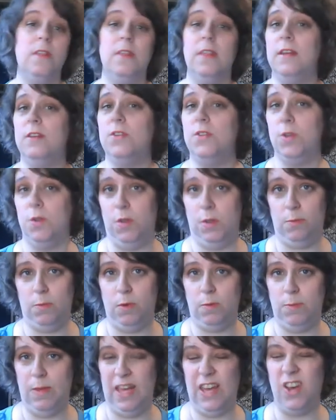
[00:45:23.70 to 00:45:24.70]
Tulip
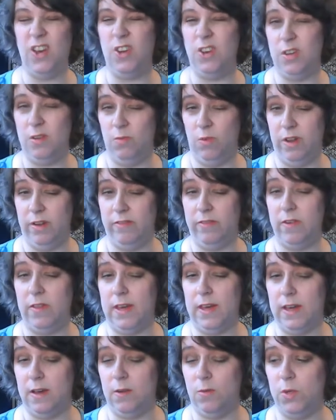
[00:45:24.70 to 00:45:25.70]
would be a good one for
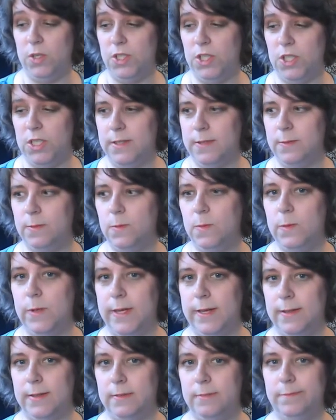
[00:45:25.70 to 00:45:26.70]
that, would you?
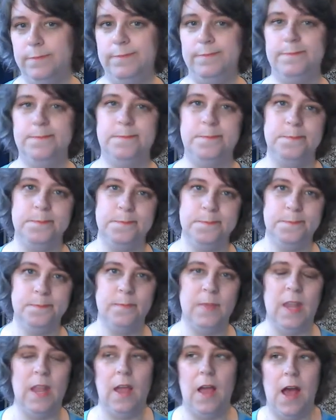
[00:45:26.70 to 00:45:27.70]
Well,
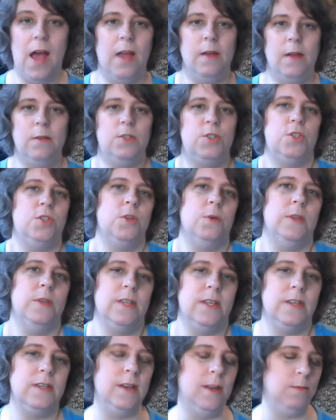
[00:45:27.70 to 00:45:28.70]
I was just so
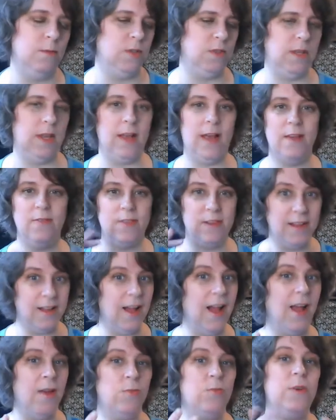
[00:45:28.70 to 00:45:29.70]
addicted. I'm just like,
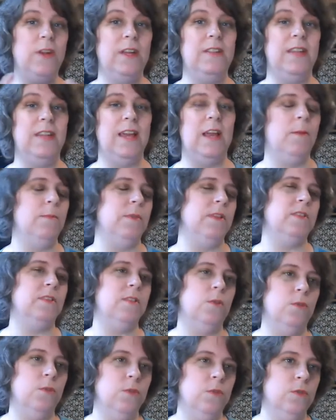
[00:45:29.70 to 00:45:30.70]
I'm
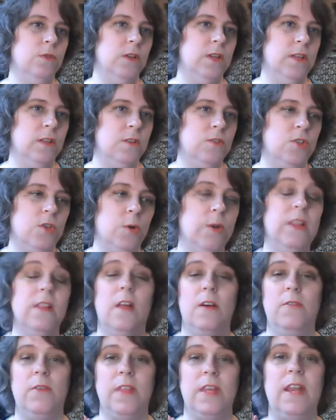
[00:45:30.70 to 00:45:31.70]
so in
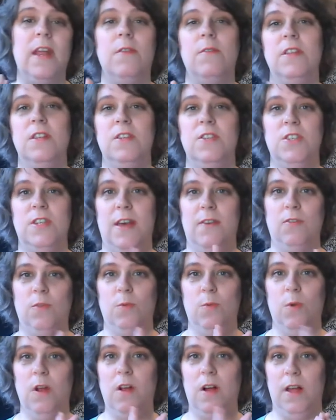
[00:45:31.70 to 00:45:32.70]
love with it. I really just have to
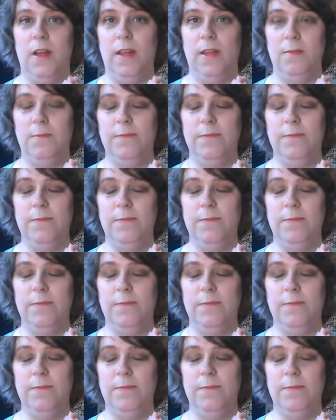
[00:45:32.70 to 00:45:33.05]
work on it.